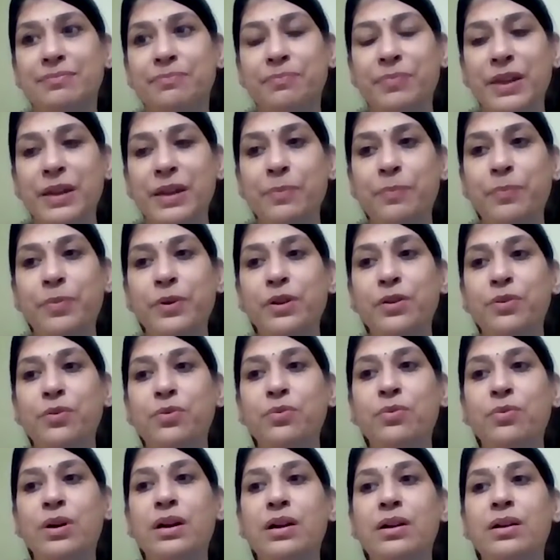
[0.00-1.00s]
people
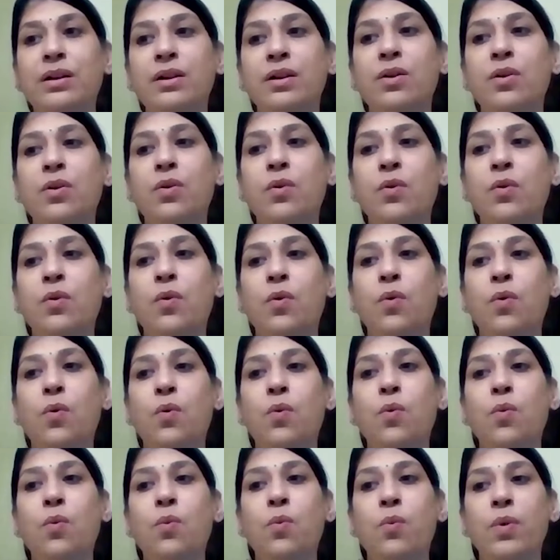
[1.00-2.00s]
who are
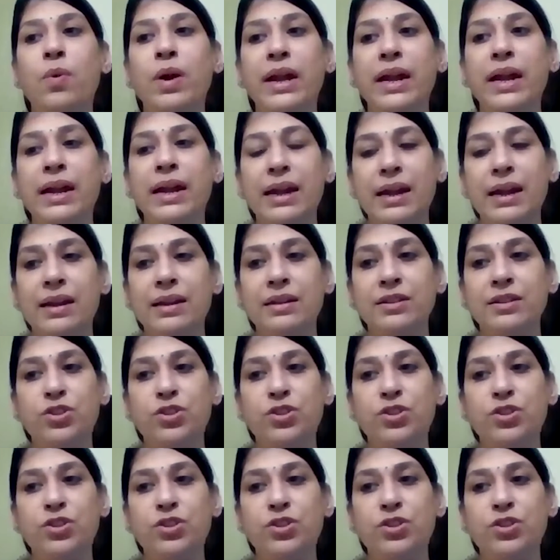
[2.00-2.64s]
way